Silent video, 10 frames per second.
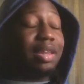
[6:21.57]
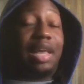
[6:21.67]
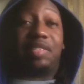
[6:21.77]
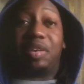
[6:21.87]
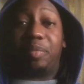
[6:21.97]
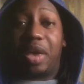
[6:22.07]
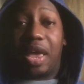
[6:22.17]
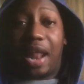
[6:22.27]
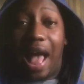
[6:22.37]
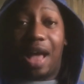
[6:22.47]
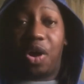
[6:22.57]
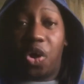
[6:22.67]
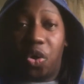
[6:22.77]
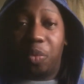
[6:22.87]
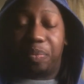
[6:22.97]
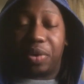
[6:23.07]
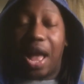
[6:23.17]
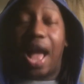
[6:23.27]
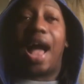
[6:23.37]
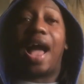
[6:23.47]
Listen, man. I
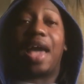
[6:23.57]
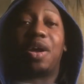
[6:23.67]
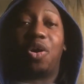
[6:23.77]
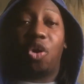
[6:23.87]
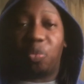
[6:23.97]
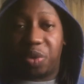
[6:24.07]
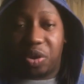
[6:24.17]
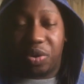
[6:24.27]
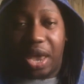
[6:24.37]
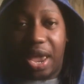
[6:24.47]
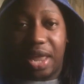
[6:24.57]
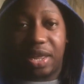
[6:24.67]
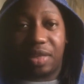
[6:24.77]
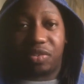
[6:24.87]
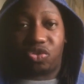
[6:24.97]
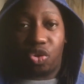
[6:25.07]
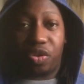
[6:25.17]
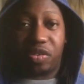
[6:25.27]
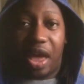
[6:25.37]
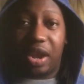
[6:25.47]
hope we don't get any other
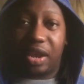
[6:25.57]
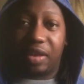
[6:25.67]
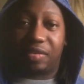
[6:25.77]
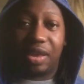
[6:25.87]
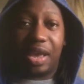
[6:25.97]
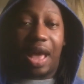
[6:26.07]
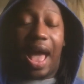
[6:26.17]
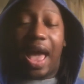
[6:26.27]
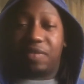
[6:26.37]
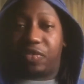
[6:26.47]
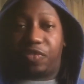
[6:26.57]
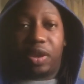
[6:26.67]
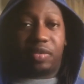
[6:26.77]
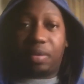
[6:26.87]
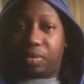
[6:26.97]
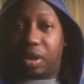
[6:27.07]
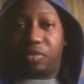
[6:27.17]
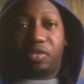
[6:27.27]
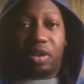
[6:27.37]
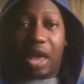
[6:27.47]
stories out of this. I have a feeling something
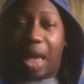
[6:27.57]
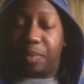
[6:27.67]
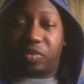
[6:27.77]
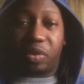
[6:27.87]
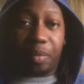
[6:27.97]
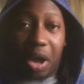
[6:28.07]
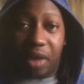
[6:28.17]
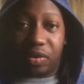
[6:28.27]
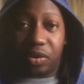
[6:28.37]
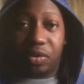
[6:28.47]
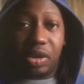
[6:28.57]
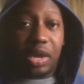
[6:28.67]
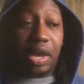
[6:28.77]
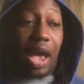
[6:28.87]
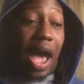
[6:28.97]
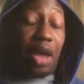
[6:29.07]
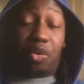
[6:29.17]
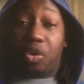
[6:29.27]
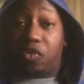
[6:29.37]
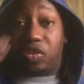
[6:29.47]
else is going to happen tomorrow. I
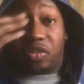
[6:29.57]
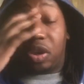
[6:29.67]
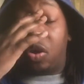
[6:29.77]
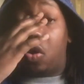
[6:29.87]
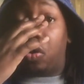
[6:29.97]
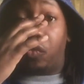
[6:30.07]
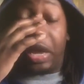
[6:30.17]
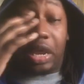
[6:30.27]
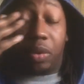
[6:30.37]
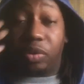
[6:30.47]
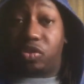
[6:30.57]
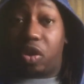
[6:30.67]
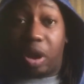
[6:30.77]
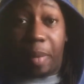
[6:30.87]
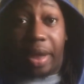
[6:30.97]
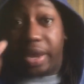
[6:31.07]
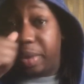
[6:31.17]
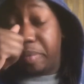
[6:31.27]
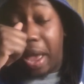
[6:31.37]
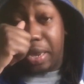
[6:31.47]
don't know if he's going to go on the radio and talk about it.
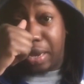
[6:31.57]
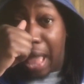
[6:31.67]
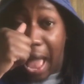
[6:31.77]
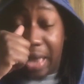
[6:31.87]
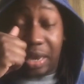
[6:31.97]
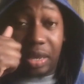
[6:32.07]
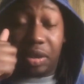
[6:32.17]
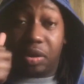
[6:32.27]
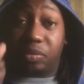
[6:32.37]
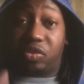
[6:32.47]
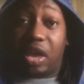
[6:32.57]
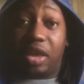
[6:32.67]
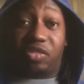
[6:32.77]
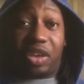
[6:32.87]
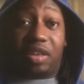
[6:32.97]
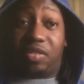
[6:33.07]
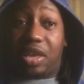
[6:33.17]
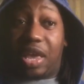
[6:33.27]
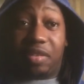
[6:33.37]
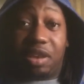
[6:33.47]
He might not. You know what I'm saying?
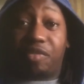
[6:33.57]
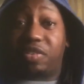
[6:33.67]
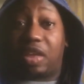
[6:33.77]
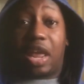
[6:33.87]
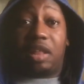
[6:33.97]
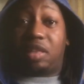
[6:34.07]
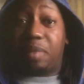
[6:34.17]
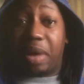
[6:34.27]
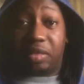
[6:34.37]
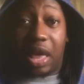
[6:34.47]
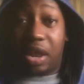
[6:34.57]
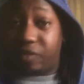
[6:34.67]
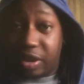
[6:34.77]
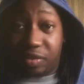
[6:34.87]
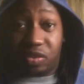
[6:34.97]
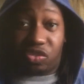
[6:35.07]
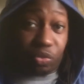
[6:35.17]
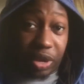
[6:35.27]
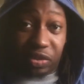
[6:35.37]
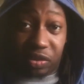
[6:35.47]
Jay-Z has never said anything about the elevator
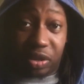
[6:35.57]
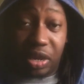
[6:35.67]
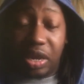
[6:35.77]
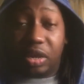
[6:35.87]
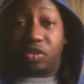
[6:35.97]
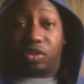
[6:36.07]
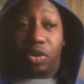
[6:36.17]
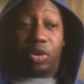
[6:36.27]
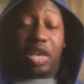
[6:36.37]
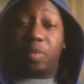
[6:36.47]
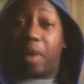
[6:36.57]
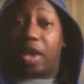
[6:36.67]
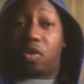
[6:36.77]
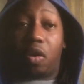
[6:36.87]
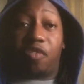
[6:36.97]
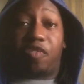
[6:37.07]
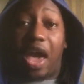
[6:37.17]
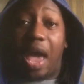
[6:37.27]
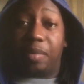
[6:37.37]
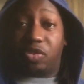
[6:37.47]
situation. So he might call
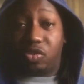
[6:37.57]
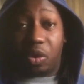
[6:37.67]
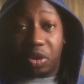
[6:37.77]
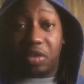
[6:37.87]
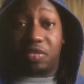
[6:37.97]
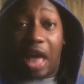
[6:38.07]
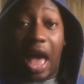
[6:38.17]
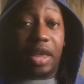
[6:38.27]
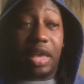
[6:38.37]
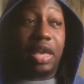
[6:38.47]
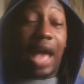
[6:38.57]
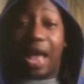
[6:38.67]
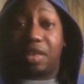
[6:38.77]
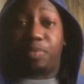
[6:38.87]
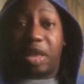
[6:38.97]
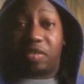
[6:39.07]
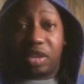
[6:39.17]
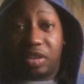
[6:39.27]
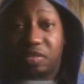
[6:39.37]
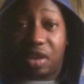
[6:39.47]
Fab because, you know, he
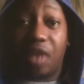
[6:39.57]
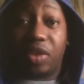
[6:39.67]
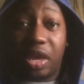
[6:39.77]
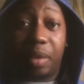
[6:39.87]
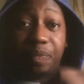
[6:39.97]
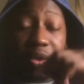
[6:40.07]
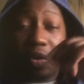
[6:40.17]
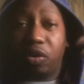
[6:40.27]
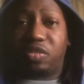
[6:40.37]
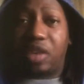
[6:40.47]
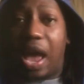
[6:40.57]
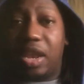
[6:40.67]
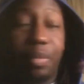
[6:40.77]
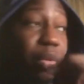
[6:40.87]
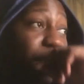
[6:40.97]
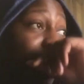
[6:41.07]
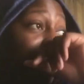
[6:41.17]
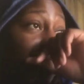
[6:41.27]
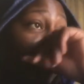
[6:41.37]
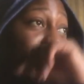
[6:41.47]
basically discovered him or signed him or
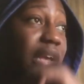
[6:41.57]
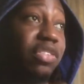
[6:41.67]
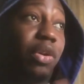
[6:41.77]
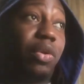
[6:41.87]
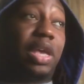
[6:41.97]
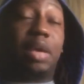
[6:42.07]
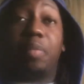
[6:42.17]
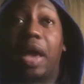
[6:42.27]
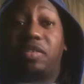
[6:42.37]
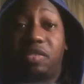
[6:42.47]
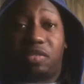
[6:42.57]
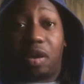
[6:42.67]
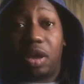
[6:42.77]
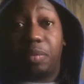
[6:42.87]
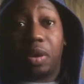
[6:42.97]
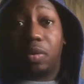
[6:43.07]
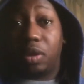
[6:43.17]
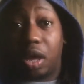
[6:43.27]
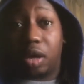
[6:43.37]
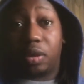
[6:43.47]
whatever. So he might just tell him, yo,
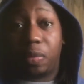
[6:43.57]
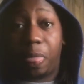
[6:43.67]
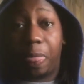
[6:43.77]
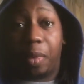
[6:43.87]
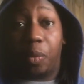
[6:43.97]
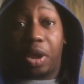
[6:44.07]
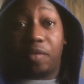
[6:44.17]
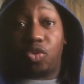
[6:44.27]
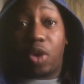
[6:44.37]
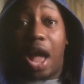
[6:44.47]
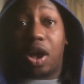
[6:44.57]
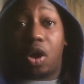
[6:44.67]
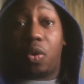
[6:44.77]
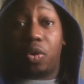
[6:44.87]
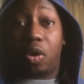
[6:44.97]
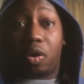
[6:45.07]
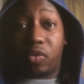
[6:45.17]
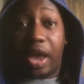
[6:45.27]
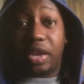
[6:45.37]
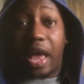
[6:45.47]
look, whatever you got going
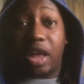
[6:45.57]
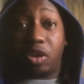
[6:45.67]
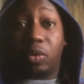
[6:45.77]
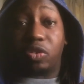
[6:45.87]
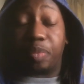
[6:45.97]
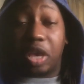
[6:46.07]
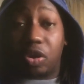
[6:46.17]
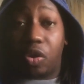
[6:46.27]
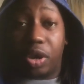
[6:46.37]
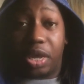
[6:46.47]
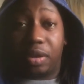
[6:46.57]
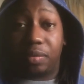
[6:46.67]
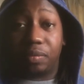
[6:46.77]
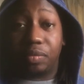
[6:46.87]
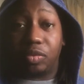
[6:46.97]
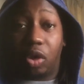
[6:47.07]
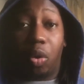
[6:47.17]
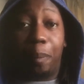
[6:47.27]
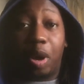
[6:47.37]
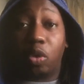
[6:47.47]
on right now, don't speak on it.
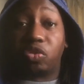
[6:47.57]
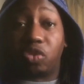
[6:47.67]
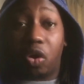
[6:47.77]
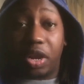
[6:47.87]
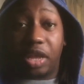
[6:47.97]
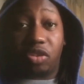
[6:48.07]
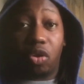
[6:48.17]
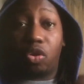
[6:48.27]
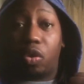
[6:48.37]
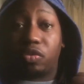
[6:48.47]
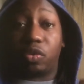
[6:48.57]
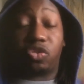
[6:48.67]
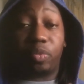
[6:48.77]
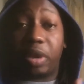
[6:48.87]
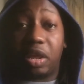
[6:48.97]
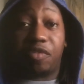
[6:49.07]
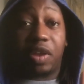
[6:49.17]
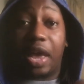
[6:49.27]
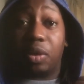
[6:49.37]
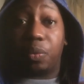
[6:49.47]
Don't post on it. Don't go on social media
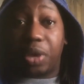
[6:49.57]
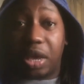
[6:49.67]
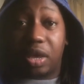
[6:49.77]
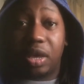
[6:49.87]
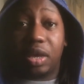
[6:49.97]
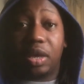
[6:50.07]
for like a week.